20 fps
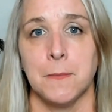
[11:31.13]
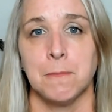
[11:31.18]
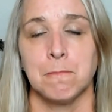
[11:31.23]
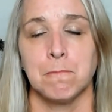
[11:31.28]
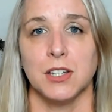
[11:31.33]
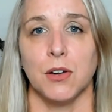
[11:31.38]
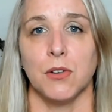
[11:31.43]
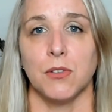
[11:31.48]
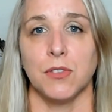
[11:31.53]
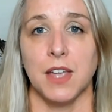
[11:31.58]

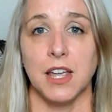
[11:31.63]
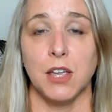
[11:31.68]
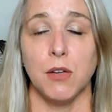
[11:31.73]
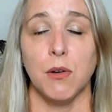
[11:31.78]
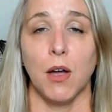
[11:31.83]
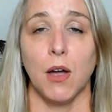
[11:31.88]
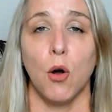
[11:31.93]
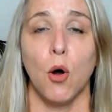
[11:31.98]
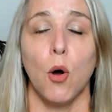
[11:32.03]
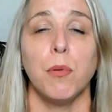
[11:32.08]
So thank you.
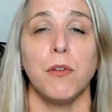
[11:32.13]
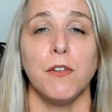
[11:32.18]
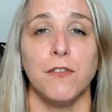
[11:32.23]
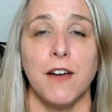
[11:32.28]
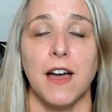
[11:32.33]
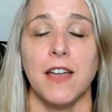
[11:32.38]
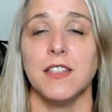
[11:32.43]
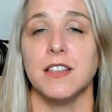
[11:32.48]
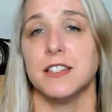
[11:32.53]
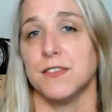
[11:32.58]
I hope you
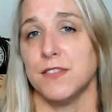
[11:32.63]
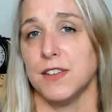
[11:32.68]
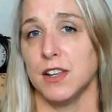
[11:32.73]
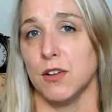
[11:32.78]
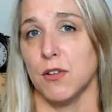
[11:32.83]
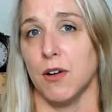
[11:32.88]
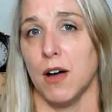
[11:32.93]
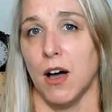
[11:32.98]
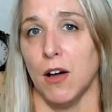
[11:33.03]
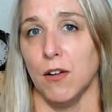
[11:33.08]
find this
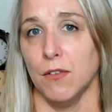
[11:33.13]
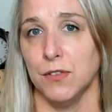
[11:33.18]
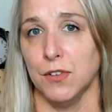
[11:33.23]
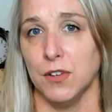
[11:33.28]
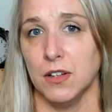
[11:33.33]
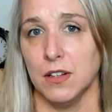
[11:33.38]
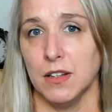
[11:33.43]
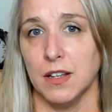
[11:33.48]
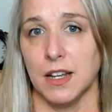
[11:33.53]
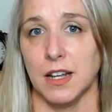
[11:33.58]
video
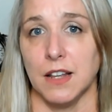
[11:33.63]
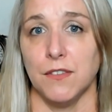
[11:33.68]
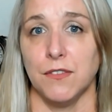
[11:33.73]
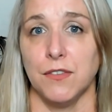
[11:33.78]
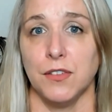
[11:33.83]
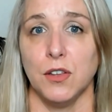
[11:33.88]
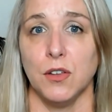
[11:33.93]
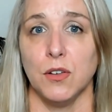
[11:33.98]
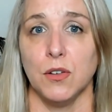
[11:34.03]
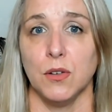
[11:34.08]
helpful. And
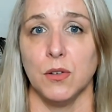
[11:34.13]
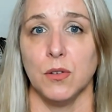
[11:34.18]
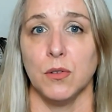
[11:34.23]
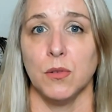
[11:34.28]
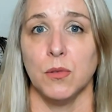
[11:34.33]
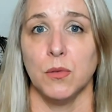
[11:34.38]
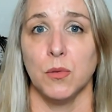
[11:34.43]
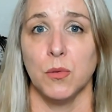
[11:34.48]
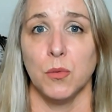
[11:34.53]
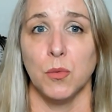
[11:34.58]
if
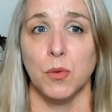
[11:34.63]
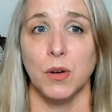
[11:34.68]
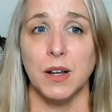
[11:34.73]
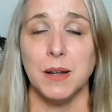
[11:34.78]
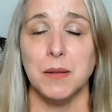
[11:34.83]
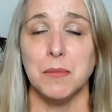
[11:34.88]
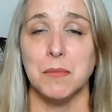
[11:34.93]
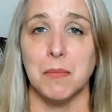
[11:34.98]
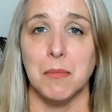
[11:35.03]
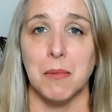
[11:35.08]
you
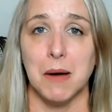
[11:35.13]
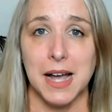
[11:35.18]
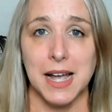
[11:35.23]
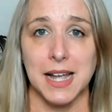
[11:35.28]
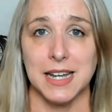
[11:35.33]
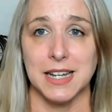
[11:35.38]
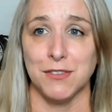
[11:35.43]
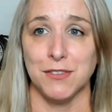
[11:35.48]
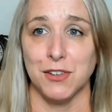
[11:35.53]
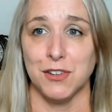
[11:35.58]
wouldn't
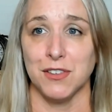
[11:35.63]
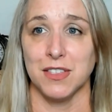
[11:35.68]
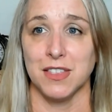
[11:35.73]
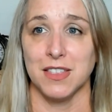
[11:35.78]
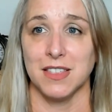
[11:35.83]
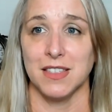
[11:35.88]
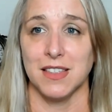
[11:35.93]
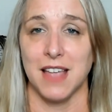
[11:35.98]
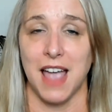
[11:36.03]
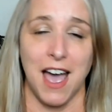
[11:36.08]
mind, if you
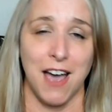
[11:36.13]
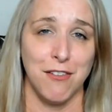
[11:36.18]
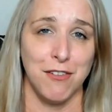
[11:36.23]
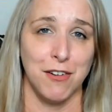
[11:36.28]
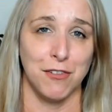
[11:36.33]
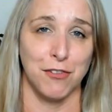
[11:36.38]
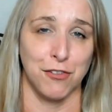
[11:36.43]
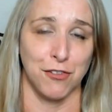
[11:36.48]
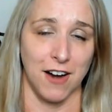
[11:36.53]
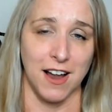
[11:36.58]
have
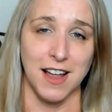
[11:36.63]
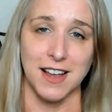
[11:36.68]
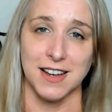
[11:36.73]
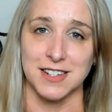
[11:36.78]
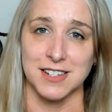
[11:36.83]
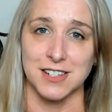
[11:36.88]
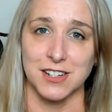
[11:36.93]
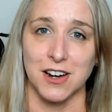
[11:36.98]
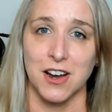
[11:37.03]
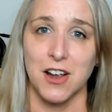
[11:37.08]
a
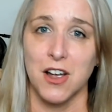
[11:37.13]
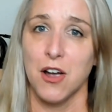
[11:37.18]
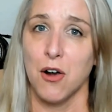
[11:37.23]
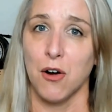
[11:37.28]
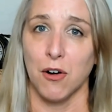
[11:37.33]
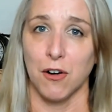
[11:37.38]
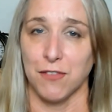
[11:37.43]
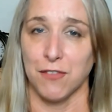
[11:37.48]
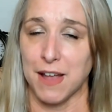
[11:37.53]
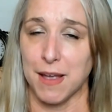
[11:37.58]
friend
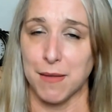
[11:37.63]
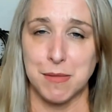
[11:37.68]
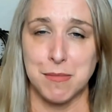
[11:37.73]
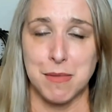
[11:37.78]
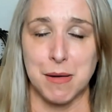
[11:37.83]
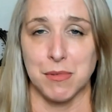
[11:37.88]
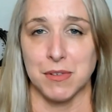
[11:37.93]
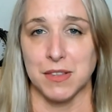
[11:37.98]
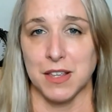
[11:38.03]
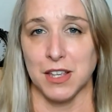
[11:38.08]
or family
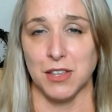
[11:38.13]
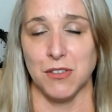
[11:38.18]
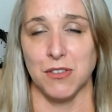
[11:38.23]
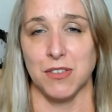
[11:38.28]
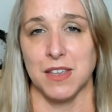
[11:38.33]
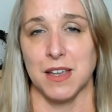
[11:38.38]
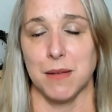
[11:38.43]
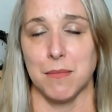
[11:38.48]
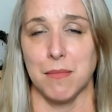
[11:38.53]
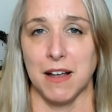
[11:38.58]
member that you
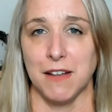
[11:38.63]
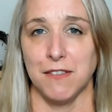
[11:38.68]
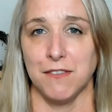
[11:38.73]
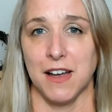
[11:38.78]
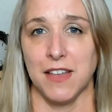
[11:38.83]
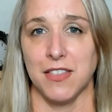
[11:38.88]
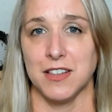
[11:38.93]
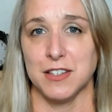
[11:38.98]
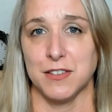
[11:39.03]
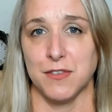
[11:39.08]
think might
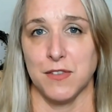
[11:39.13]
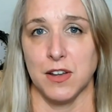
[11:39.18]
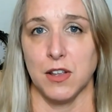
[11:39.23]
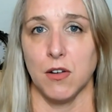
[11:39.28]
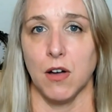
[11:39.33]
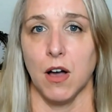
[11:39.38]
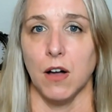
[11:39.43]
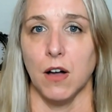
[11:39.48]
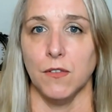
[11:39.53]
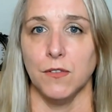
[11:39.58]
find this
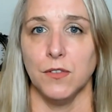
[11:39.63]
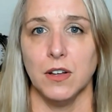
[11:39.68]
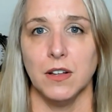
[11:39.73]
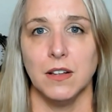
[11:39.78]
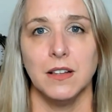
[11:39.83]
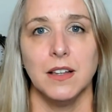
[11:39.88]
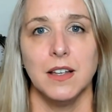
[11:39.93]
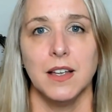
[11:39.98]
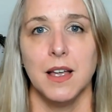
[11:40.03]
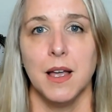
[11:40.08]
video
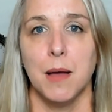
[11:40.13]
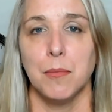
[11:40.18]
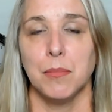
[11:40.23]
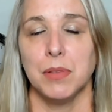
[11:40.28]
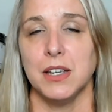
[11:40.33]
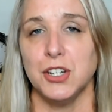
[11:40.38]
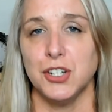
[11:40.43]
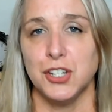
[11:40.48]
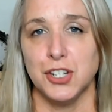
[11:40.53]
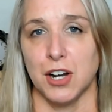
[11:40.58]
helpful,
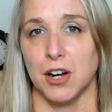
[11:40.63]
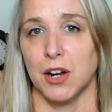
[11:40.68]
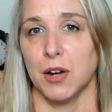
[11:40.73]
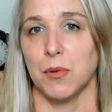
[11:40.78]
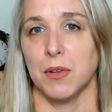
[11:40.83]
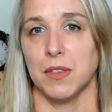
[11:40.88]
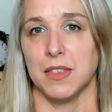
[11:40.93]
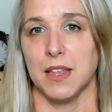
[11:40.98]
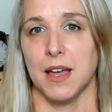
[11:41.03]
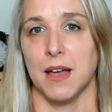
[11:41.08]
please share it
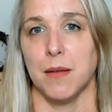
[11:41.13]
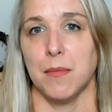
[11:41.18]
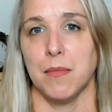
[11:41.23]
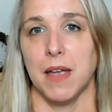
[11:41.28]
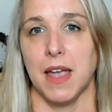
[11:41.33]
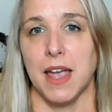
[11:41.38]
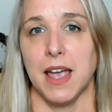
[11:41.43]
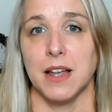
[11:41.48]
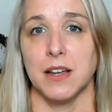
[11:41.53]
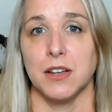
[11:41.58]
with them
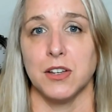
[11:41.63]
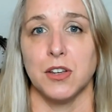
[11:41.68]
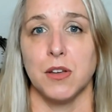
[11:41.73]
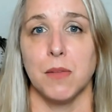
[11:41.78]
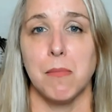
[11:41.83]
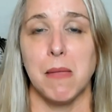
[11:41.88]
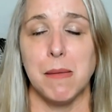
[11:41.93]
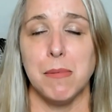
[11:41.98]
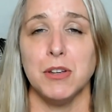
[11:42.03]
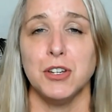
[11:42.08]
and
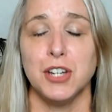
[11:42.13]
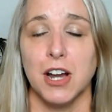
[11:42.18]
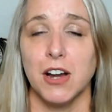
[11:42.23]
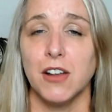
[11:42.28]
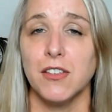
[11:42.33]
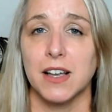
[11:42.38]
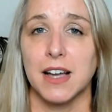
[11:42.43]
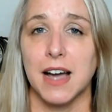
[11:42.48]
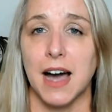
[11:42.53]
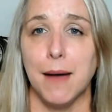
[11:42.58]
maybe share
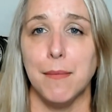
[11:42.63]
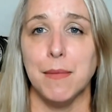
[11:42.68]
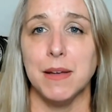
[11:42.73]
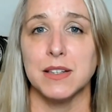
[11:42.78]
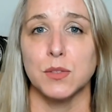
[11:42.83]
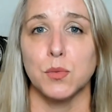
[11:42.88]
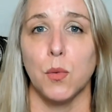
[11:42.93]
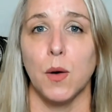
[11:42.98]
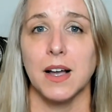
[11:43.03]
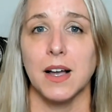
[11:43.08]
in the
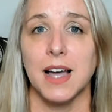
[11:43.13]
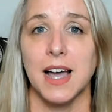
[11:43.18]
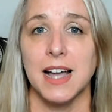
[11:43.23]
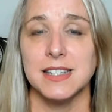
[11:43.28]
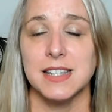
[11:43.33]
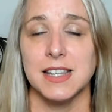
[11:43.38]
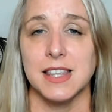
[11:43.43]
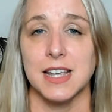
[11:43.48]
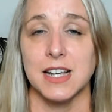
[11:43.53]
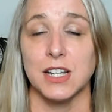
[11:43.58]
comments what
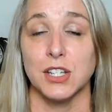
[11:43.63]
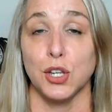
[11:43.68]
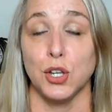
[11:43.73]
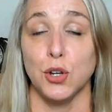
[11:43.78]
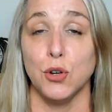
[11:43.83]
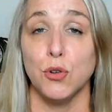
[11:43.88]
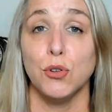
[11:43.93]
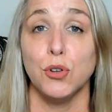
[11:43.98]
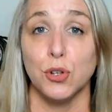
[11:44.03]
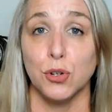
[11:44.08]
kinds of things
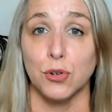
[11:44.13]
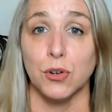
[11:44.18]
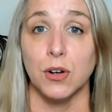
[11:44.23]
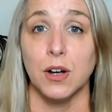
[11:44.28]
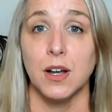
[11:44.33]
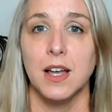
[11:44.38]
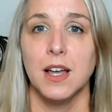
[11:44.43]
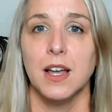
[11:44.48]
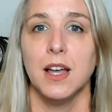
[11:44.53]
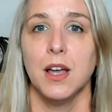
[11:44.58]
you do
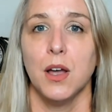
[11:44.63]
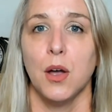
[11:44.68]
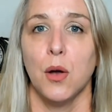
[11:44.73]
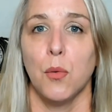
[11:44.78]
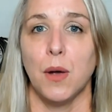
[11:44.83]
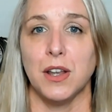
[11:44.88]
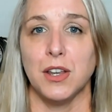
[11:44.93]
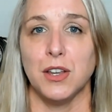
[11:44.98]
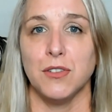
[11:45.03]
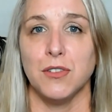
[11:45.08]

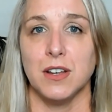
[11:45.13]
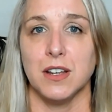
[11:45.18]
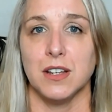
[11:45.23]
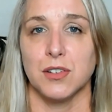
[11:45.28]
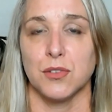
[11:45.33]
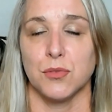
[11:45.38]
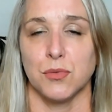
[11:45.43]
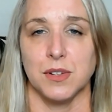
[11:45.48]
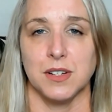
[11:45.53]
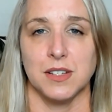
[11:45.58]
when you need
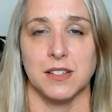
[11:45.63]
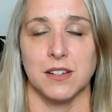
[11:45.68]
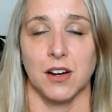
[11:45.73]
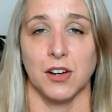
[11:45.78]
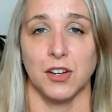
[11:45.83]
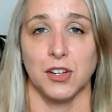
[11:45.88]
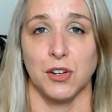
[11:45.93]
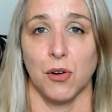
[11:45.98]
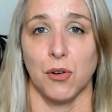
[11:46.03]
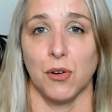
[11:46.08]
to
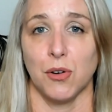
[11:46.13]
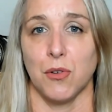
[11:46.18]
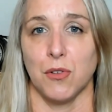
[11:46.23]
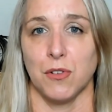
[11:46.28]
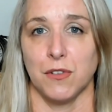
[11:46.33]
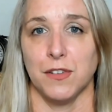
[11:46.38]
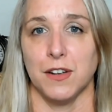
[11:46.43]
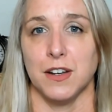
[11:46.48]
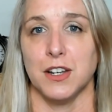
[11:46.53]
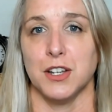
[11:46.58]
restart your
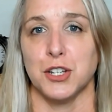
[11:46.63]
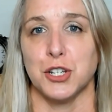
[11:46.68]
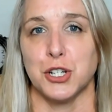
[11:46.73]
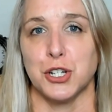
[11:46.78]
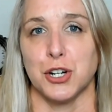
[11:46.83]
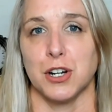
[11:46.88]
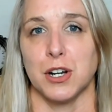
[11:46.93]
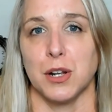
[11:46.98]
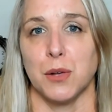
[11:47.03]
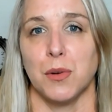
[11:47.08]
own fitness
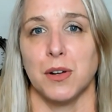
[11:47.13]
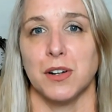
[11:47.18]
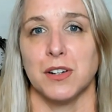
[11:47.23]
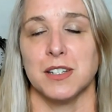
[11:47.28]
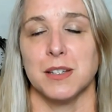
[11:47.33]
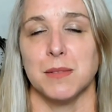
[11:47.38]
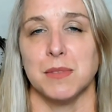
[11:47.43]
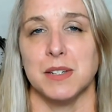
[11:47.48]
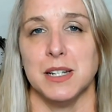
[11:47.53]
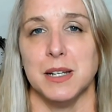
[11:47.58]
journey. What are
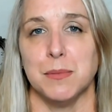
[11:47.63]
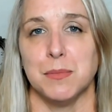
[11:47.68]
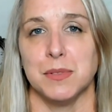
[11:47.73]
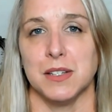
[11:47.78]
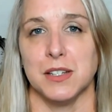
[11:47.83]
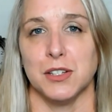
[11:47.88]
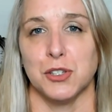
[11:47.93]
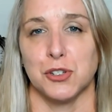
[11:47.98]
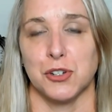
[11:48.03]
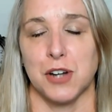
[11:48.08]
some
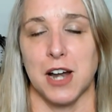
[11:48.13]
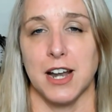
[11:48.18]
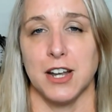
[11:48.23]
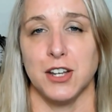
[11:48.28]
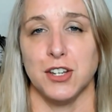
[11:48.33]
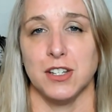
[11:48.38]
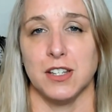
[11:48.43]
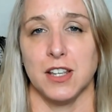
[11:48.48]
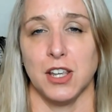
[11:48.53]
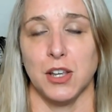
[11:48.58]
tips and
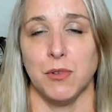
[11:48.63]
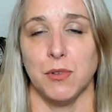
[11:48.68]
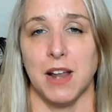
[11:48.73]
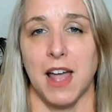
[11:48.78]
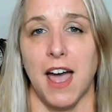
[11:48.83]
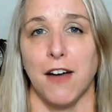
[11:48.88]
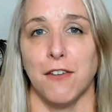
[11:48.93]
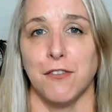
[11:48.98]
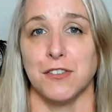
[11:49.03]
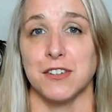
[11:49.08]
strategies that you would
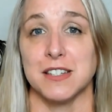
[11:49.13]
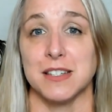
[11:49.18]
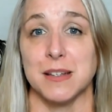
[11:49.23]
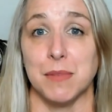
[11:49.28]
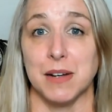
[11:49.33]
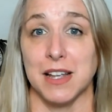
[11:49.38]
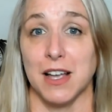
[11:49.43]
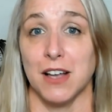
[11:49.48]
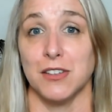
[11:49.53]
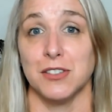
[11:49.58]
have for
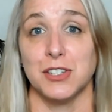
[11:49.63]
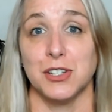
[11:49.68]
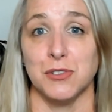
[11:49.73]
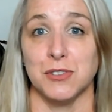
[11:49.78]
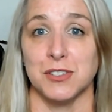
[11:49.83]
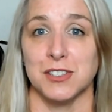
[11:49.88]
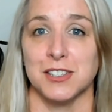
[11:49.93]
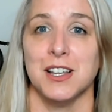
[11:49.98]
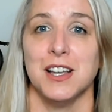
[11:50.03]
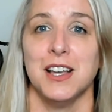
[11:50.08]
somebody else
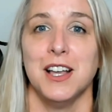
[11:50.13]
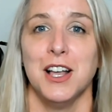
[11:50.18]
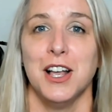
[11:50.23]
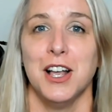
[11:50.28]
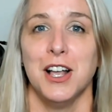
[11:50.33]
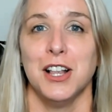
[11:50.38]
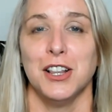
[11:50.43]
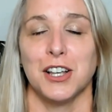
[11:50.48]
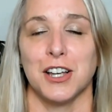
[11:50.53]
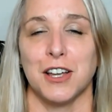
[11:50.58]
who's
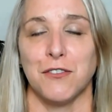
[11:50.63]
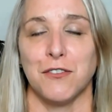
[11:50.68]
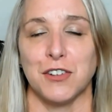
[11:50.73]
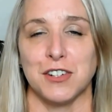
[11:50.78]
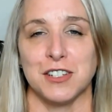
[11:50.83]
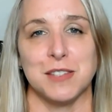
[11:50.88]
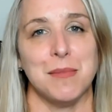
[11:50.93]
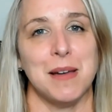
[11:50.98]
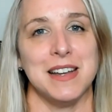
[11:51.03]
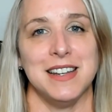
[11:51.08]
looking
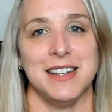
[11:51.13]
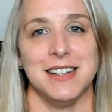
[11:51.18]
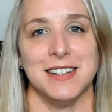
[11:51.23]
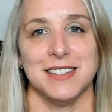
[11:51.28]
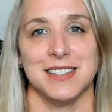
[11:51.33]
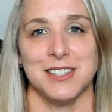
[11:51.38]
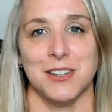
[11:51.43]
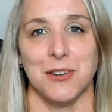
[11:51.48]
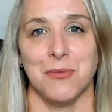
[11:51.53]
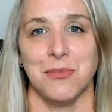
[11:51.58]
for some
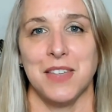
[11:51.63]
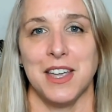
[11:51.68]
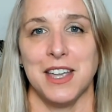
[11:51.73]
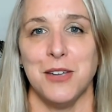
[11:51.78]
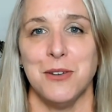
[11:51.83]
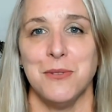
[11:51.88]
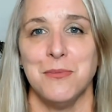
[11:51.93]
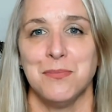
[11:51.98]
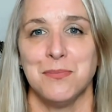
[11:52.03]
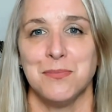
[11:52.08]
ideas? So thank
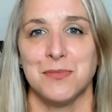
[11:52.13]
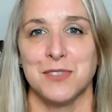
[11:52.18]
you.